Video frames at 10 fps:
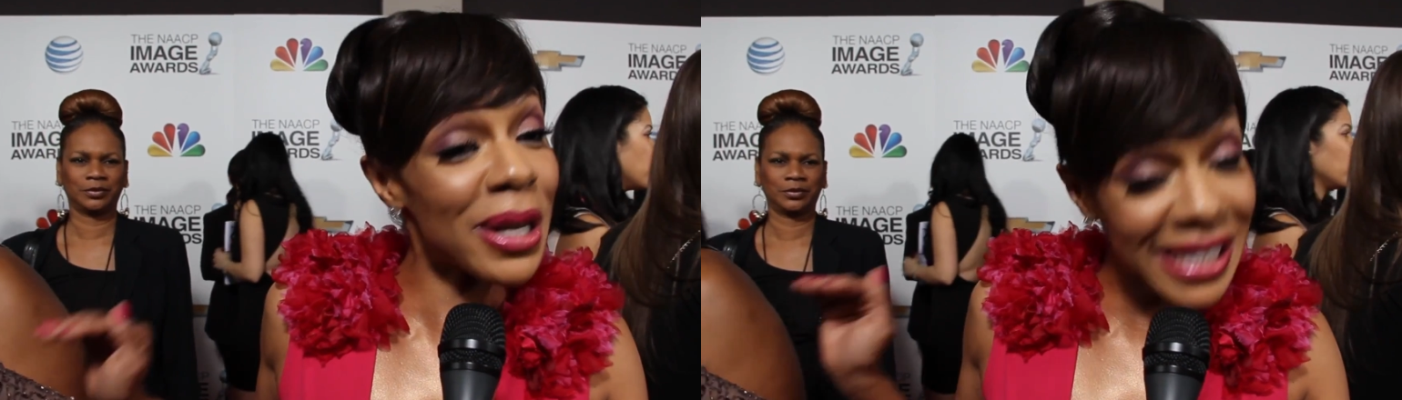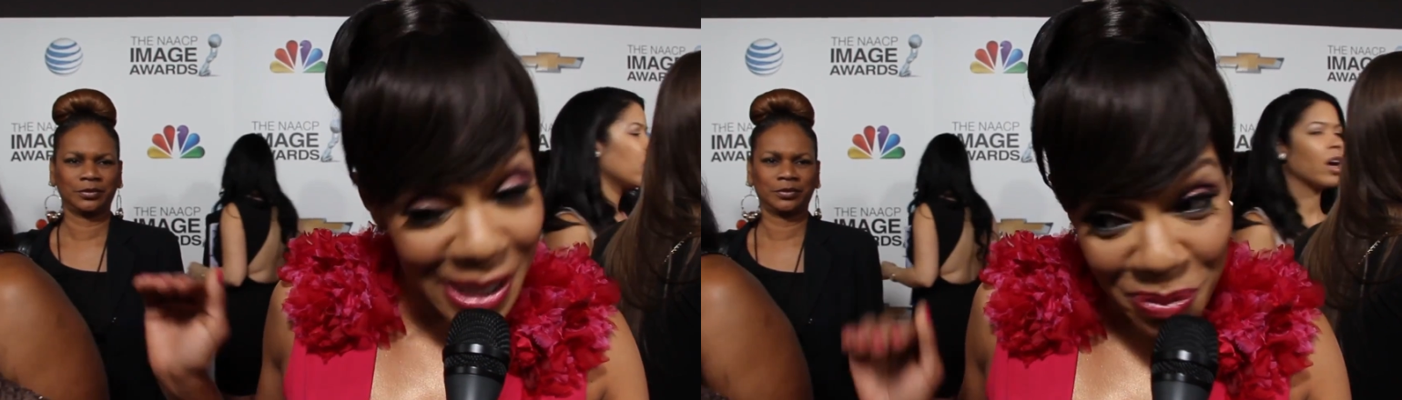
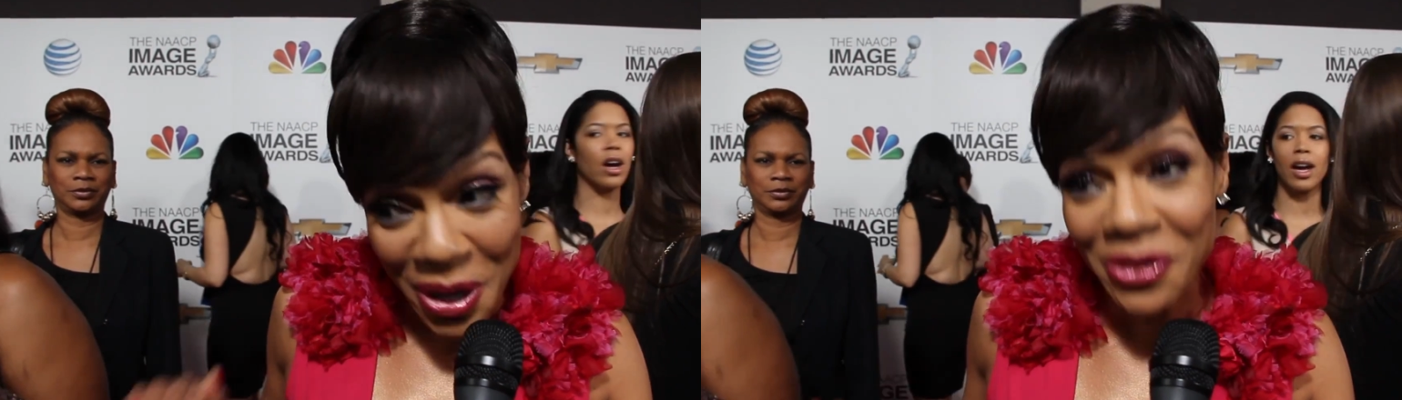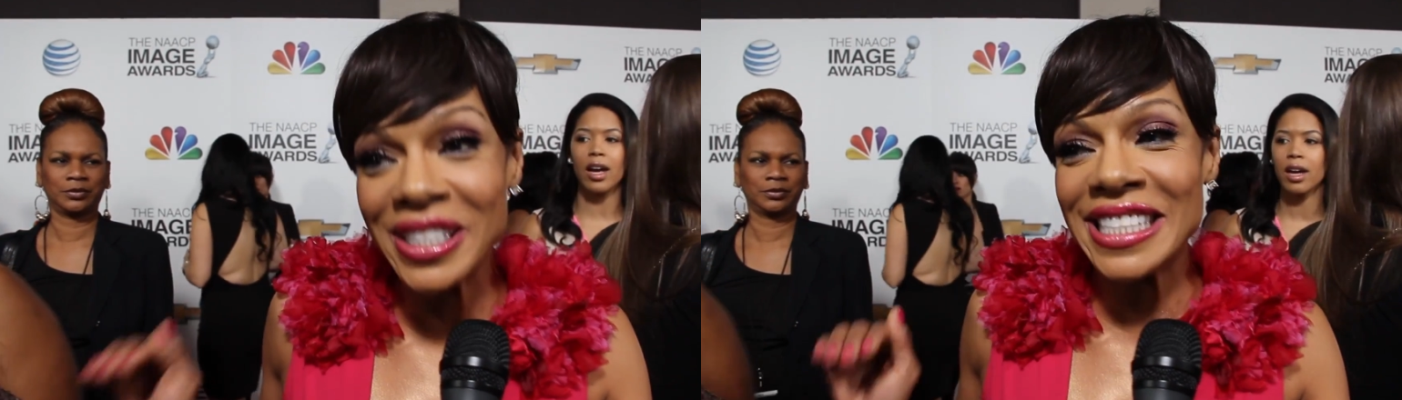Speaker 1: brings the
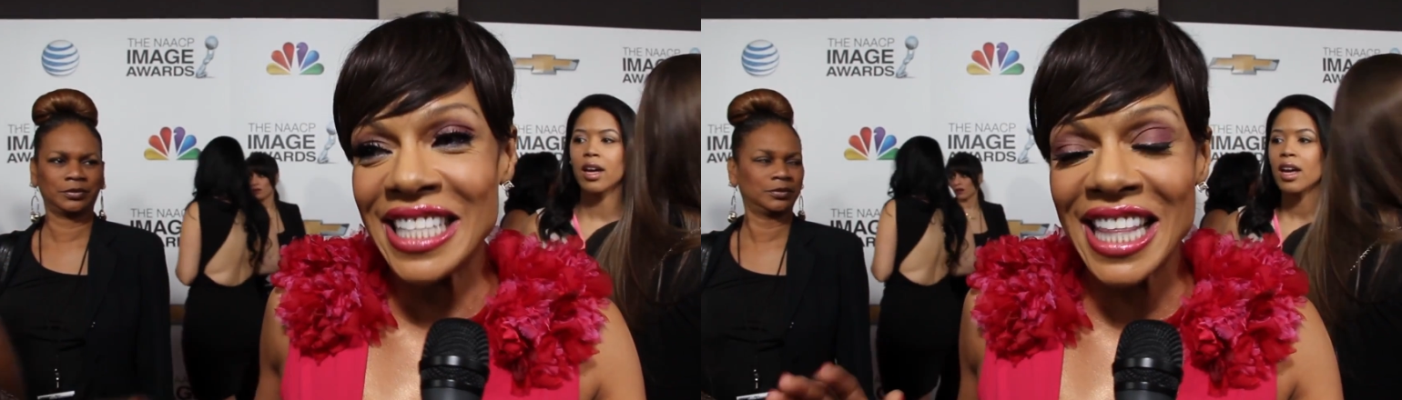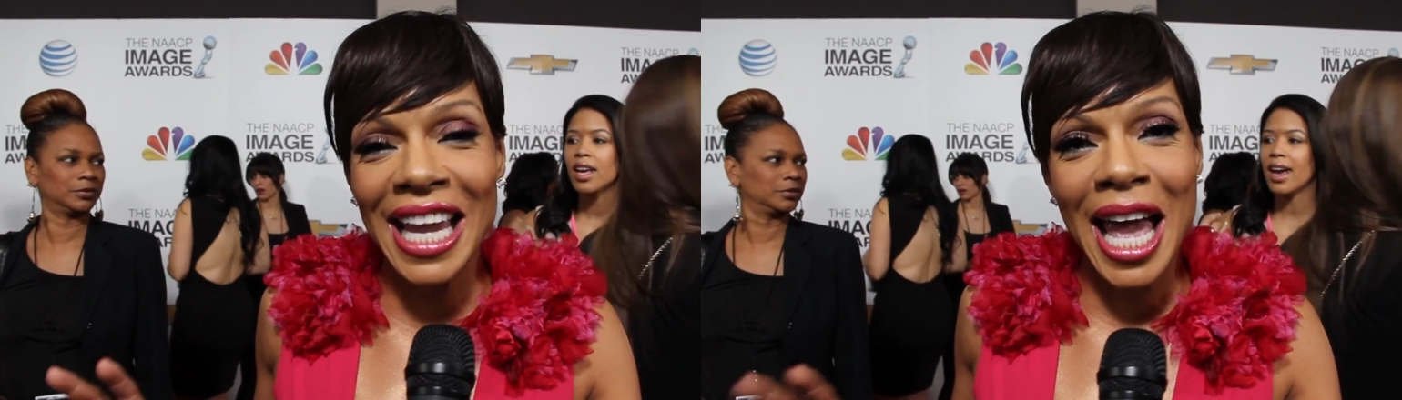realness
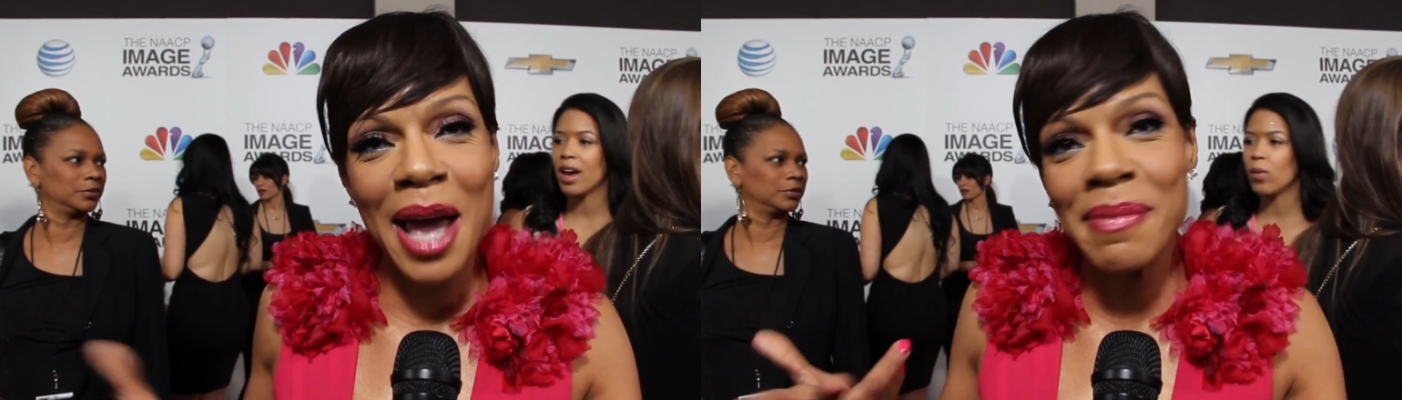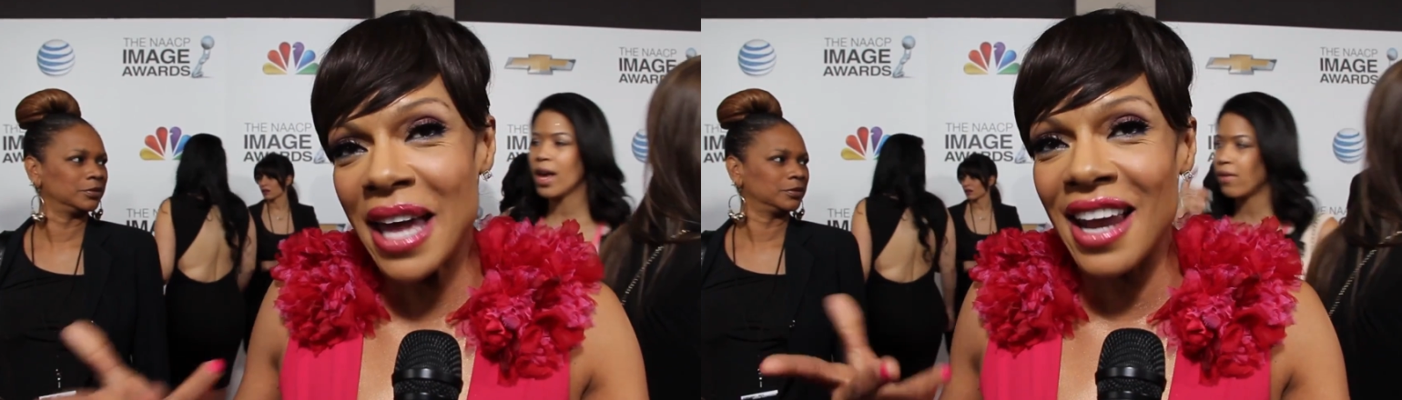to the
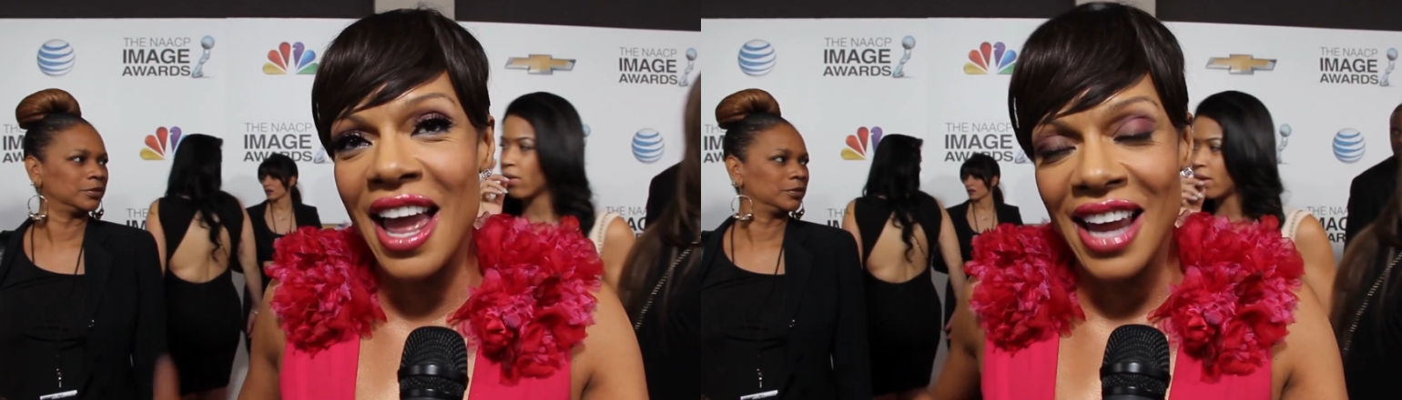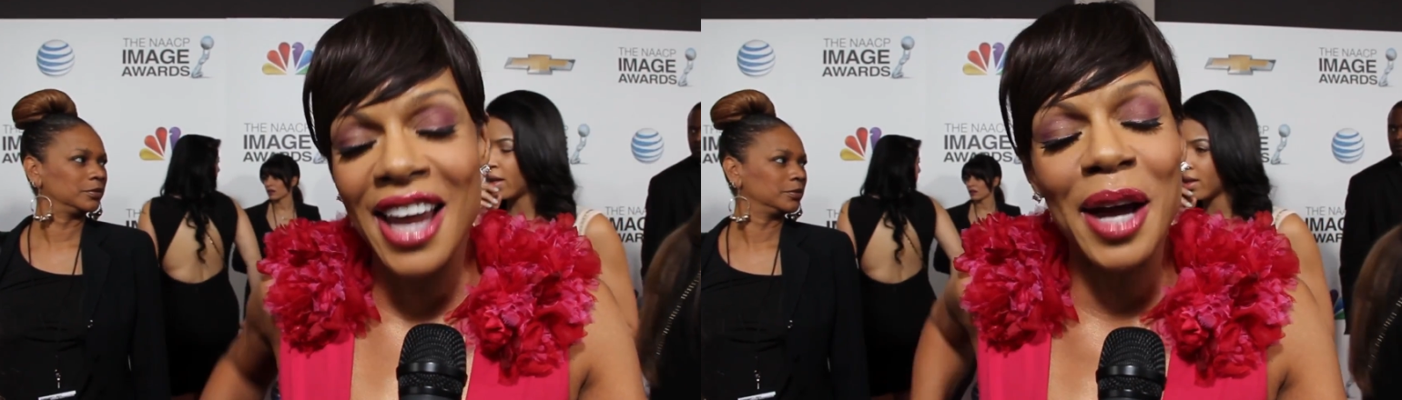game, and
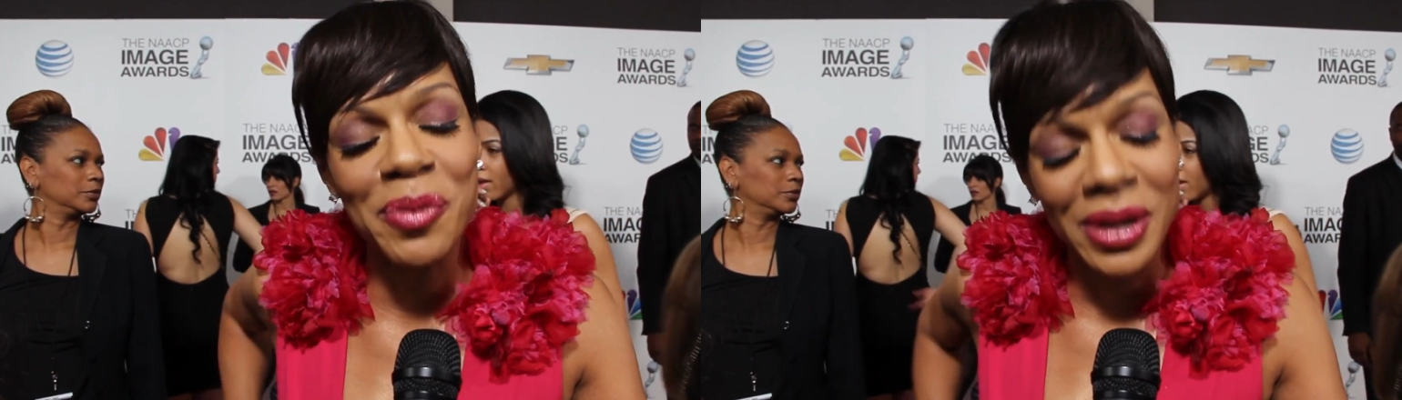I